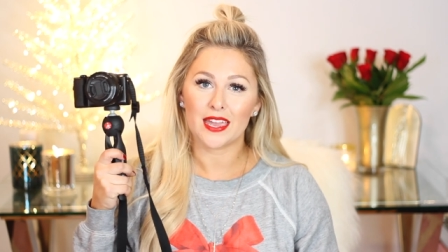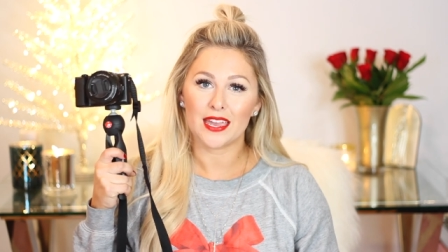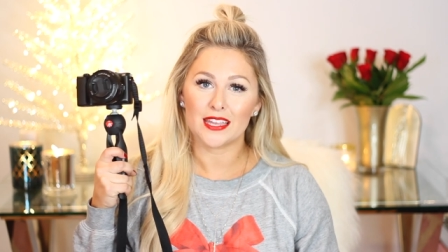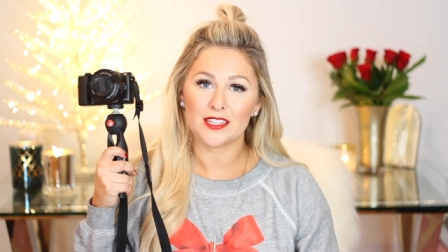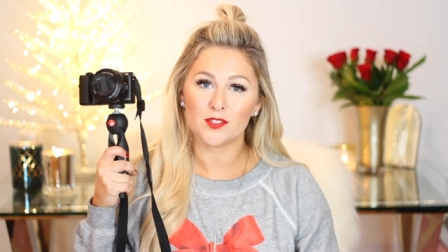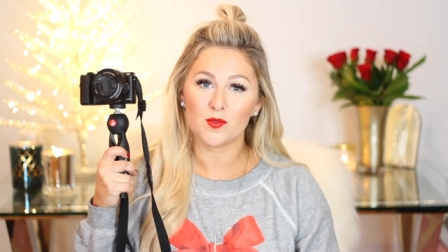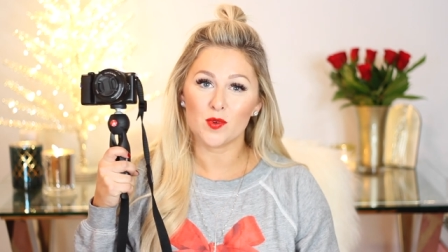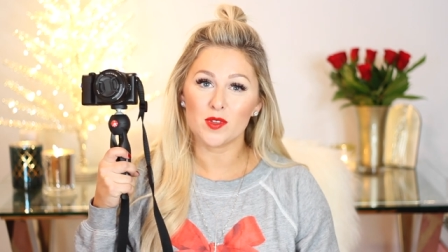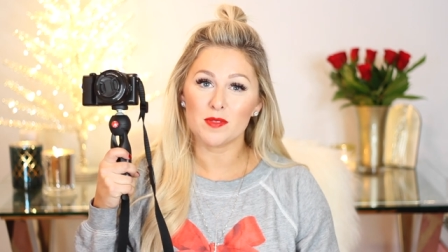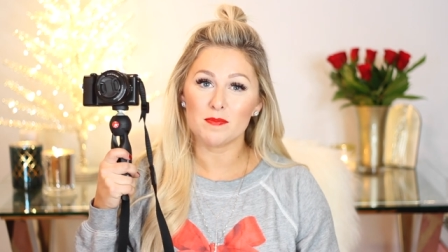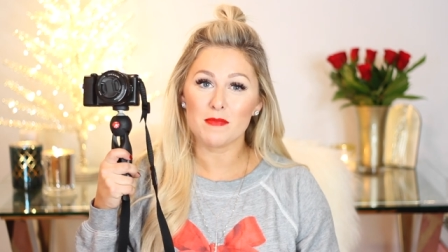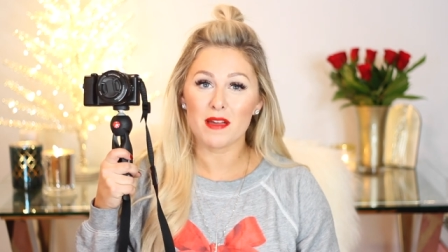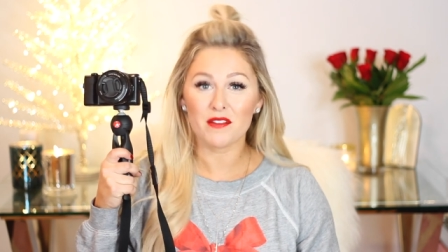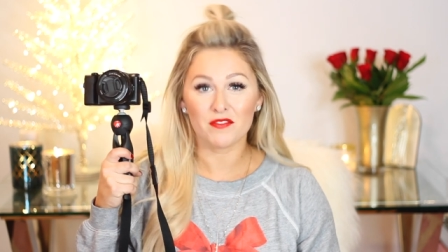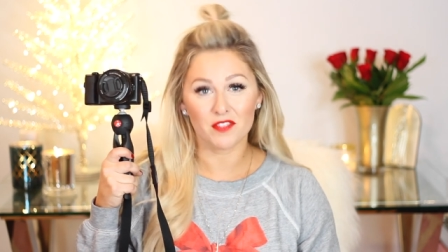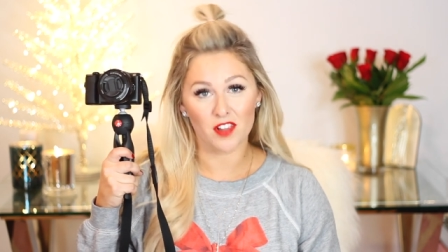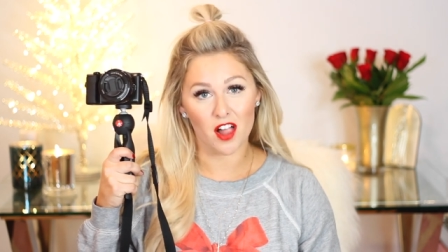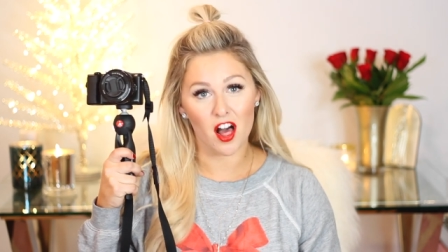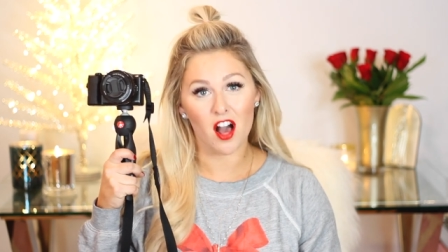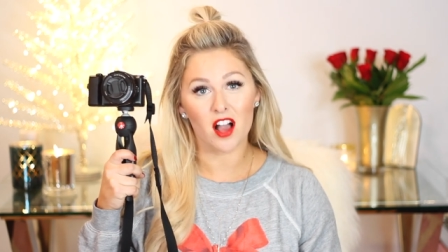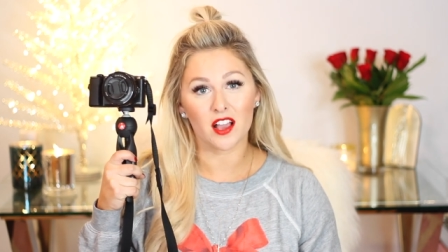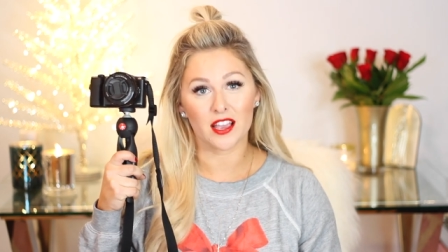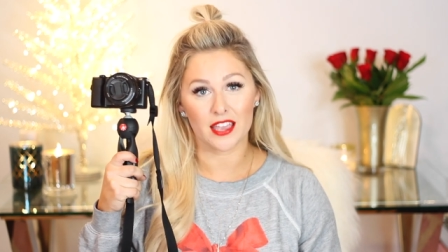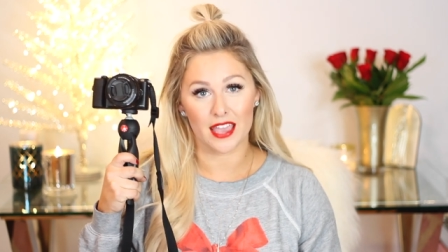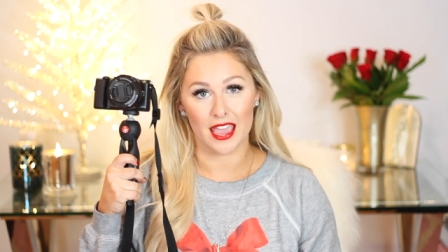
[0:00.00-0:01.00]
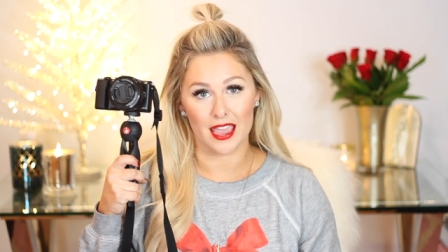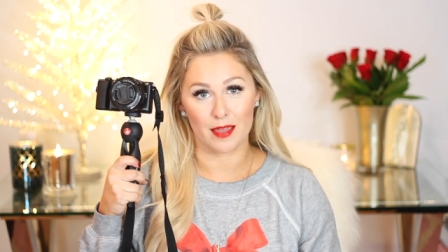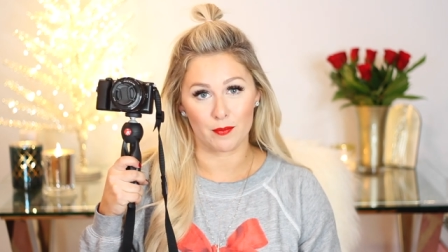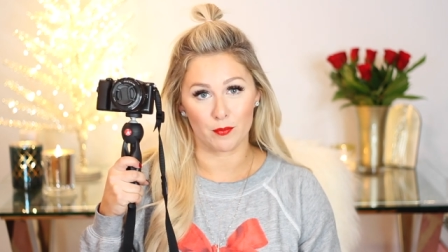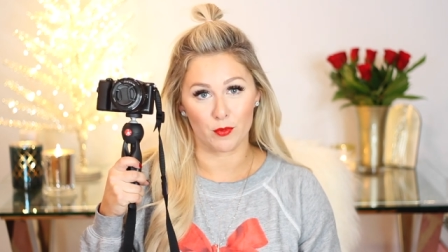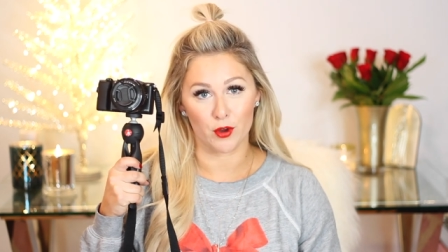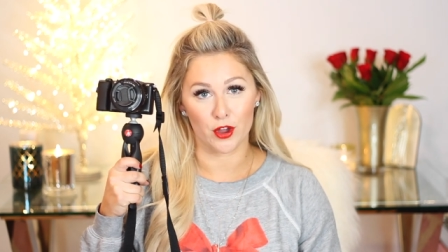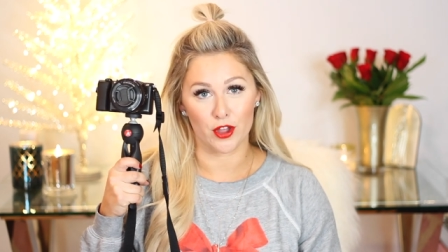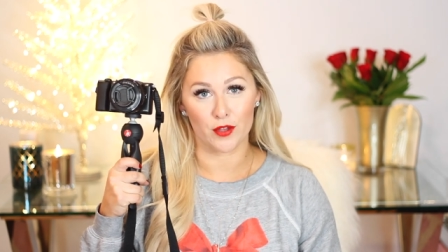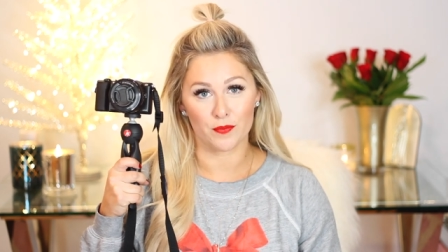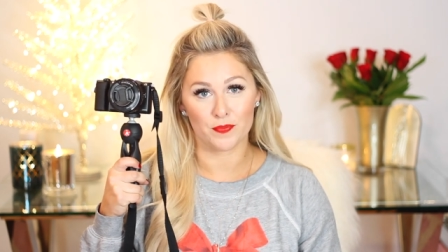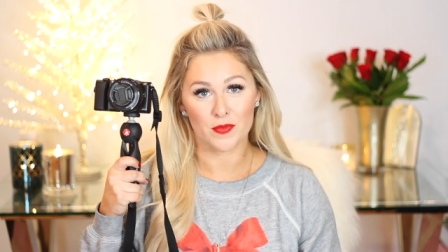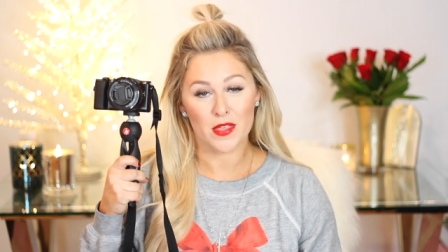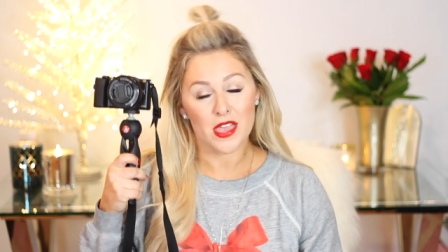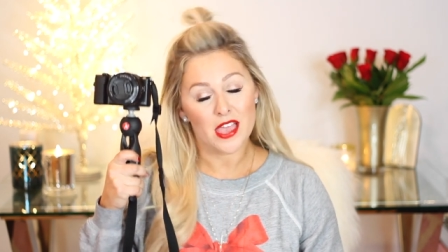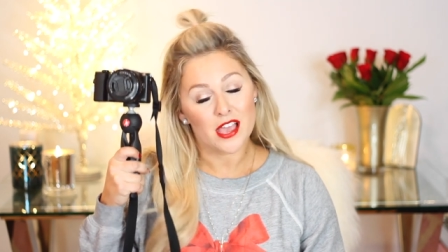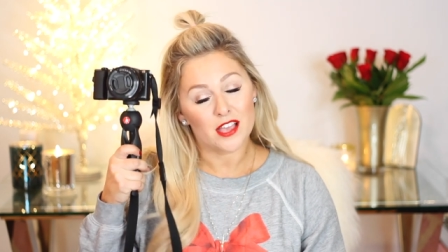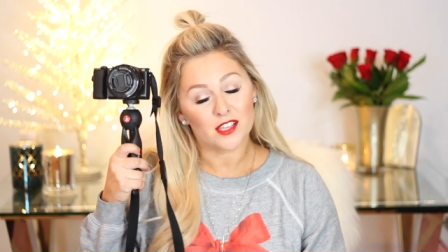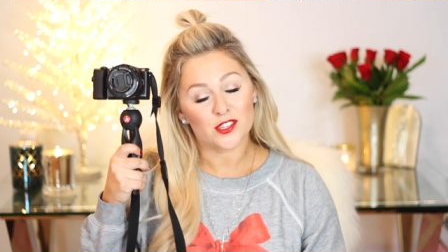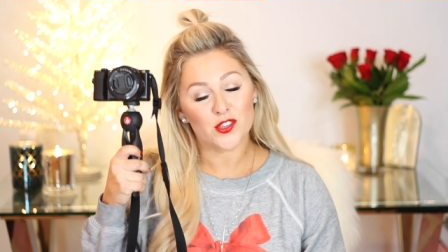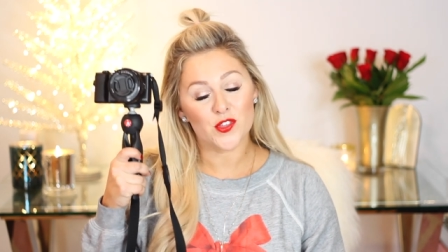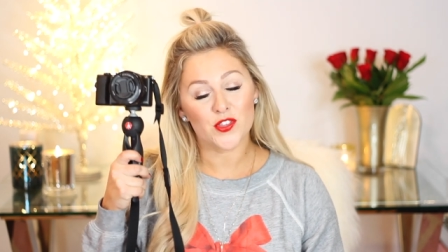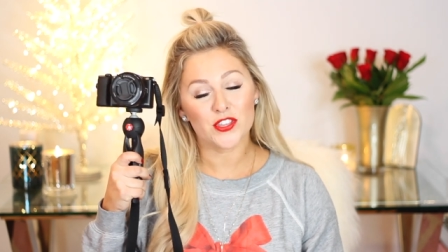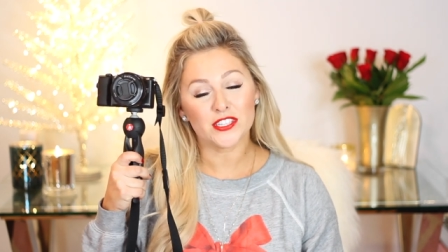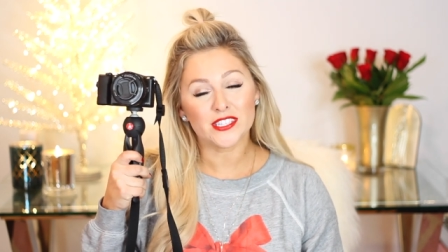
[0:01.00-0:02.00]
It's with my vlog camera.
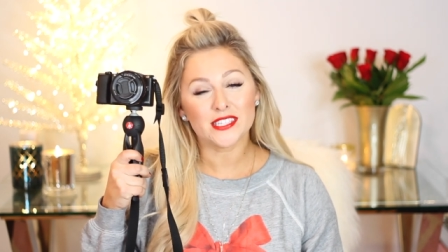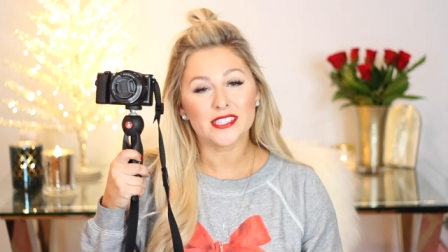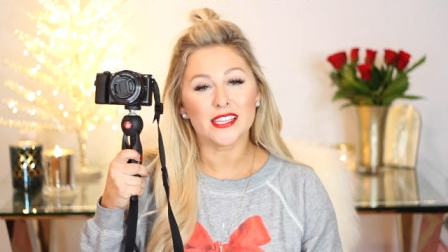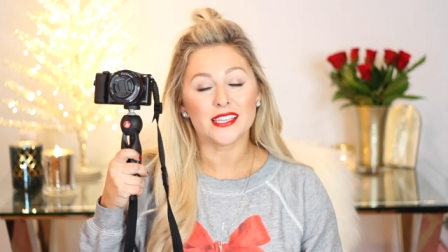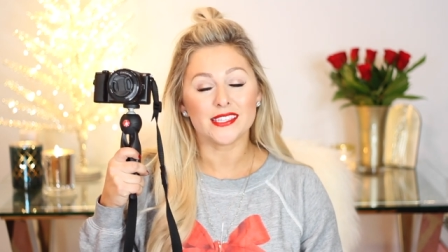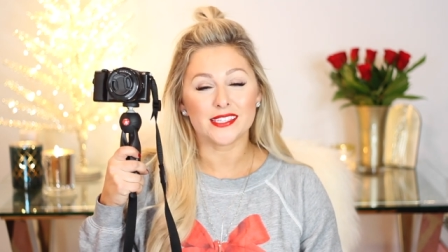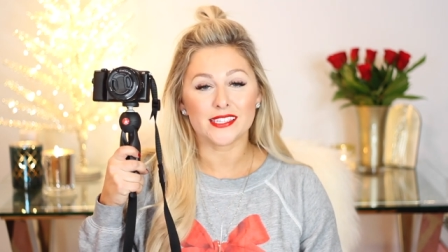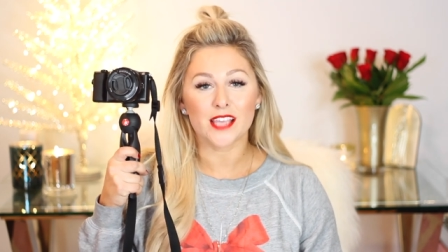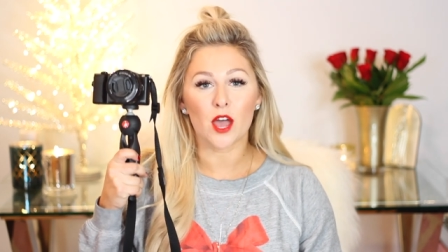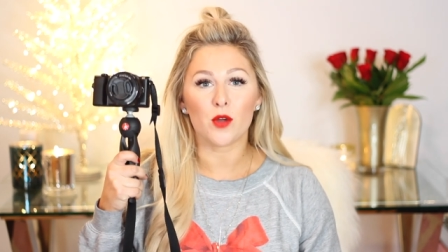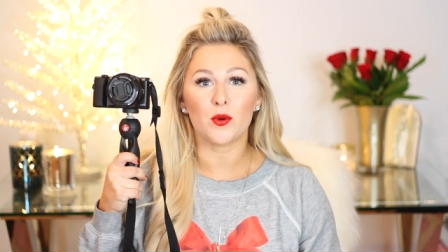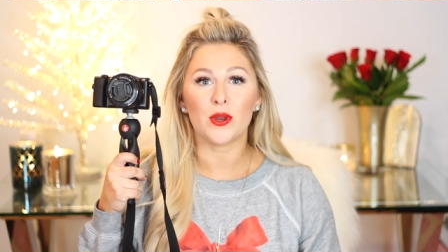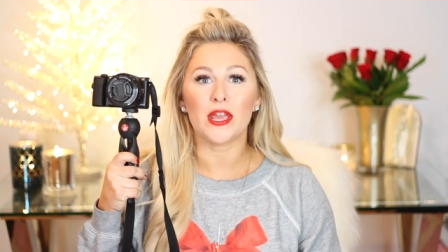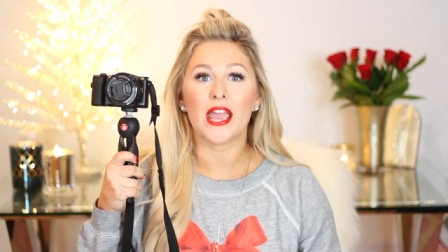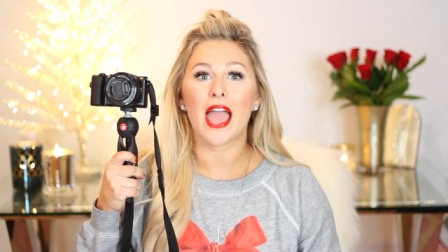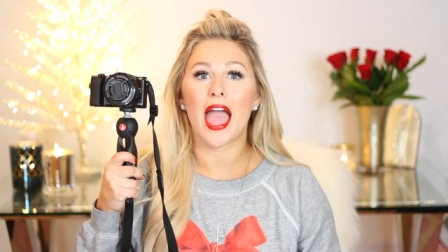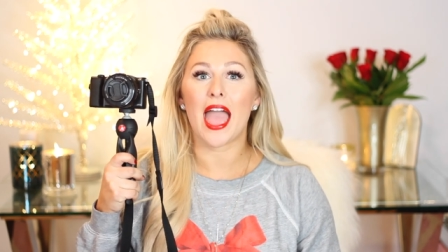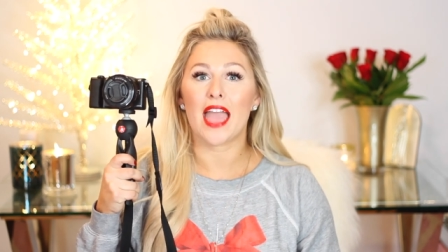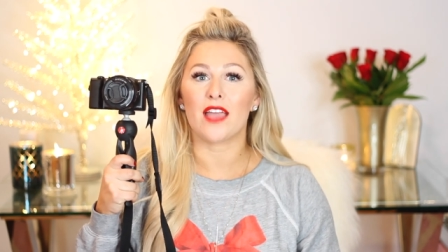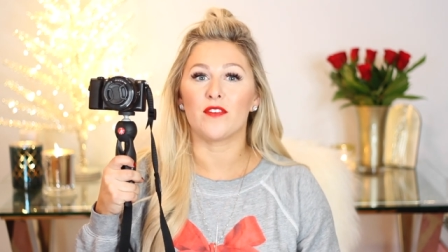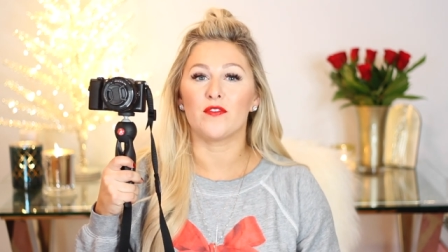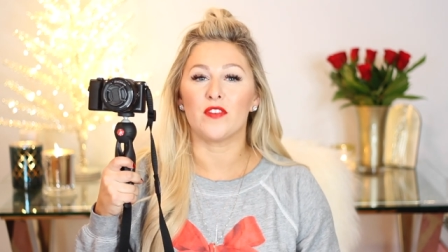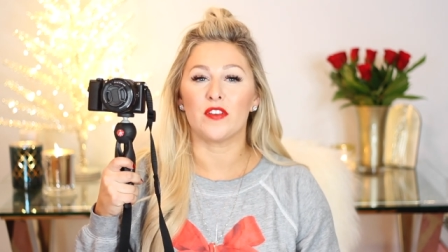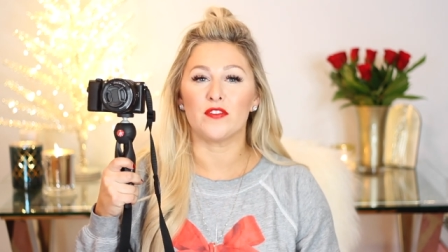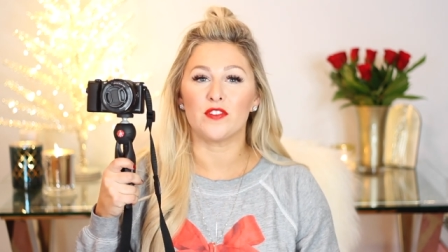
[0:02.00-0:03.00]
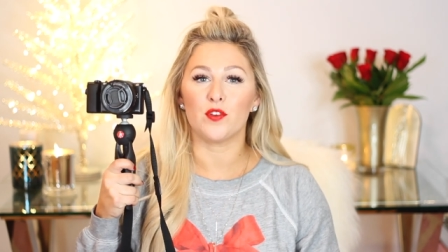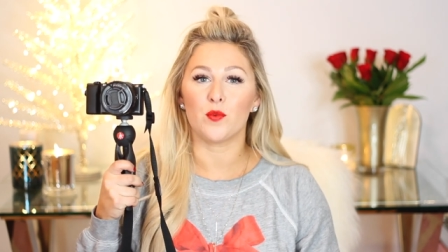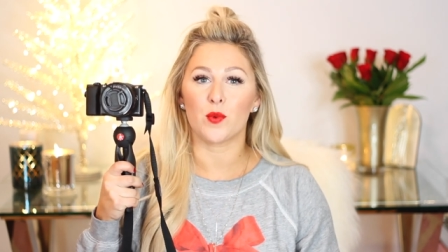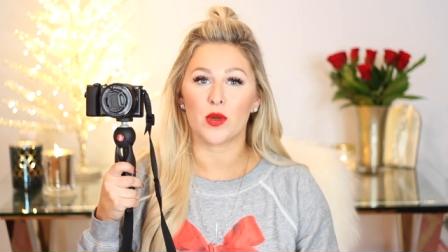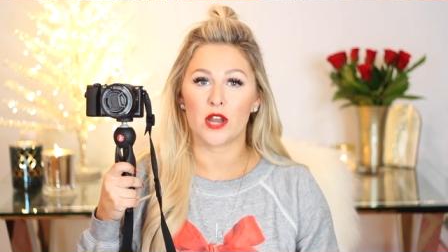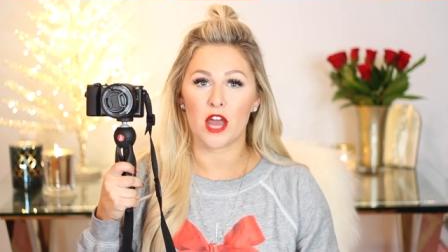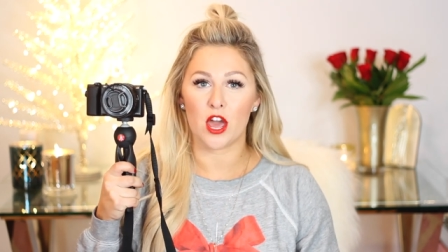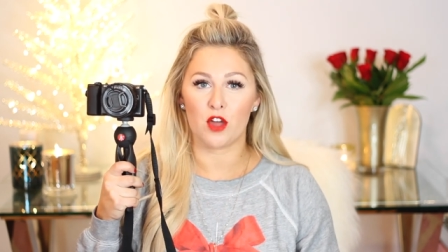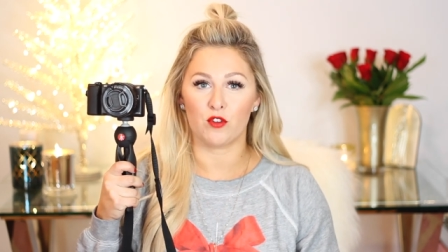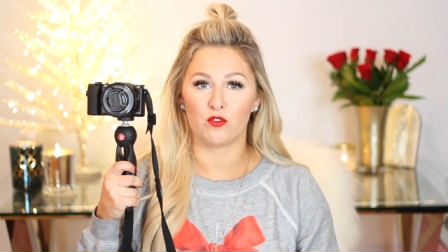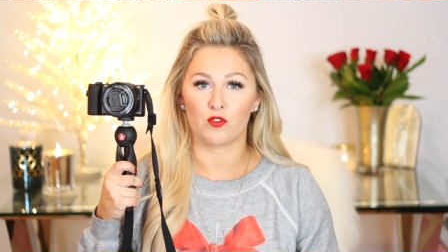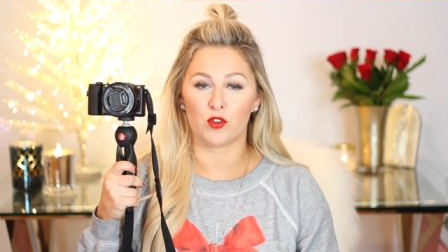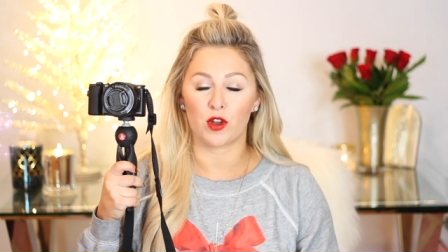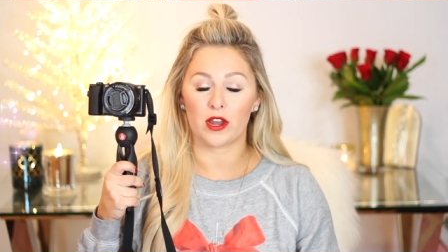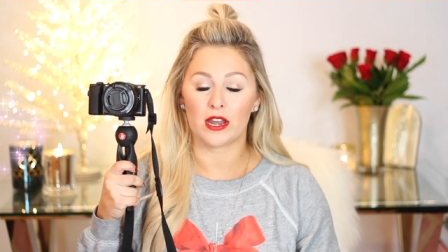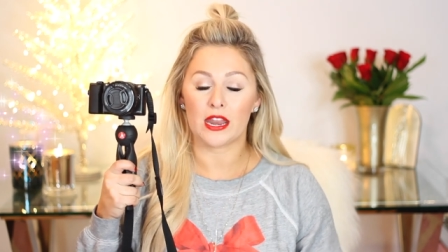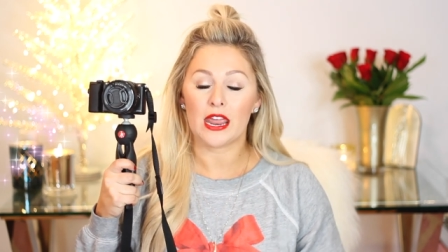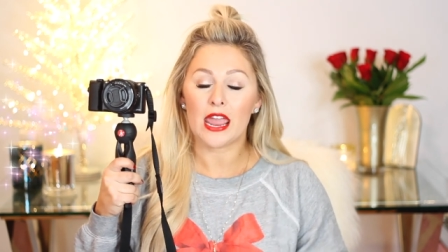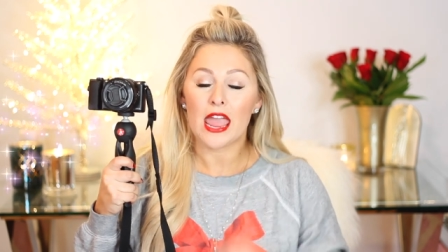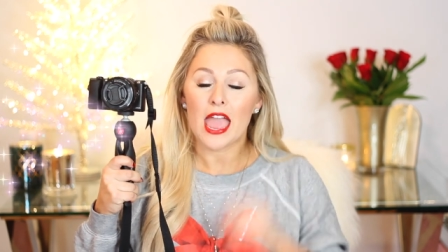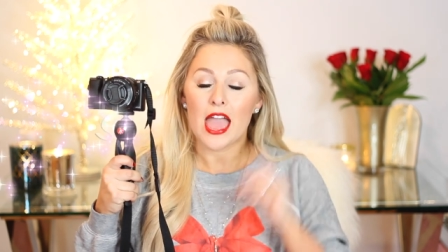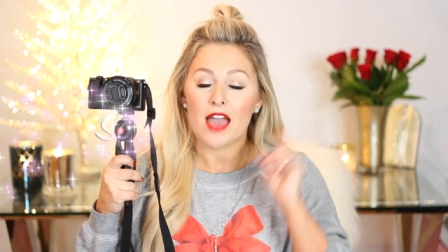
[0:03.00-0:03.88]
So this is a Sony A fifty-one hundred.